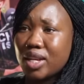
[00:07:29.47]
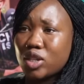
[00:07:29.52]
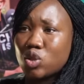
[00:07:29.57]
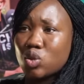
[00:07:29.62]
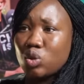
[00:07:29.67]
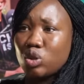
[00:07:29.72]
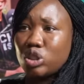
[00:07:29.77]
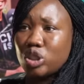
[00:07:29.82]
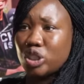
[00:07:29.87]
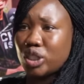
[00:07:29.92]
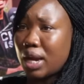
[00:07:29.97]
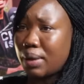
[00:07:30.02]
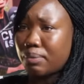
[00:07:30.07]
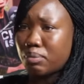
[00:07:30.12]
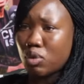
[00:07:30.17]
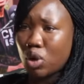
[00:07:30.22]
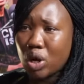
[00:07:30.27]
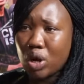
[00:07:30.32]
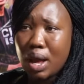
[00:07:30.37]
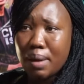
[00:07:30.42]
so
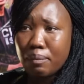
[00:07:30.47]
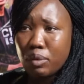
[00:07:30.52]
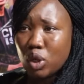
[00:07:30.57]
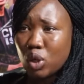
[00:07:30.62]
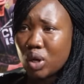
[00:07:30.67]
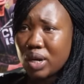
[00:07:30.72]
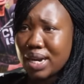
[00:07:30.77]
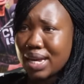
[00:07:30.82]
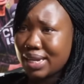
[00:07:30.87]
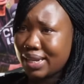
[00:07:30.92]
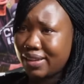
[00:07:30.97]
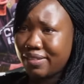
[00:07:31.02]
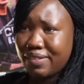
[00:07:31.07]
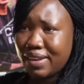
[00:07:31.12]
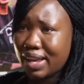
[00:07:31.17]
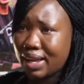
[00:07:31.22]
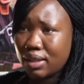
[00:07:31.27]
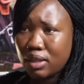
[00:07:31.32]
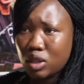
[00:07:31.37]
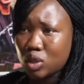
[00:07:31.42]
I'm not going to leave
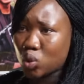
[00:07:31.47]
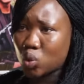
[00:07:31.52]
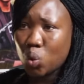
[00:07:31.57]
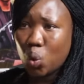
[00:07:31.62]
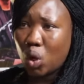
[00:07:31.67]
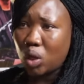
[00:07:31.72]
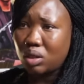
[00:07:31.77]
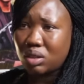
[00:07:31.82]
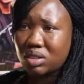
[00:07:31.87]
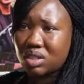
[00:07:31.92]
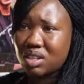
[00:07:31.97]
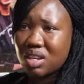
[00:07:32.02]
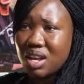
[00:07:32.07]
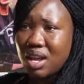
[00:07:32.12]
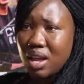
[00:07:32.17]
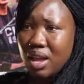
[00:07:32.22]
her in this world.